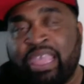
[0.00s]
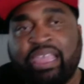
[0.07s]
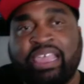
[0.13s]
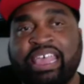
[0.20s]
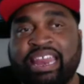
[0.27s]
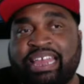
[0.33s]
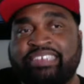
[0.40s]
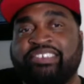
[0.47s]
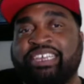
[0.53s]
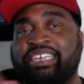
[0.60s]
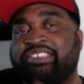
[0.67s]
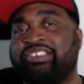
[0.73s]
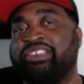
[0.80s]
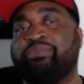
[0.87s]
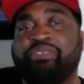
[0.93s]
Can I say
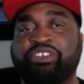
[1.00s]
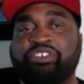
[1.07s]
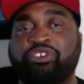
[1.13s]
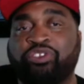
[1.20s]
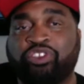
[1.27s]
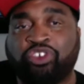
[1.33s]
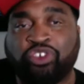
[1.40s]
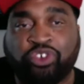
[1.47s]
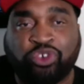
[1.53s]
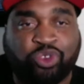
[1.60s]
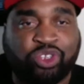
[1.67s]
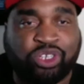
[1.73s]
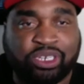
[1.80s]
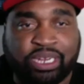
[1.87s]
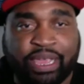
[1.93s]
something to you
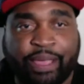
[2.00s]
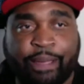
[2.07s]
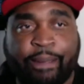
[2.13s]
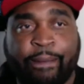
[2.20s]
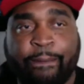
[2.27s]
today?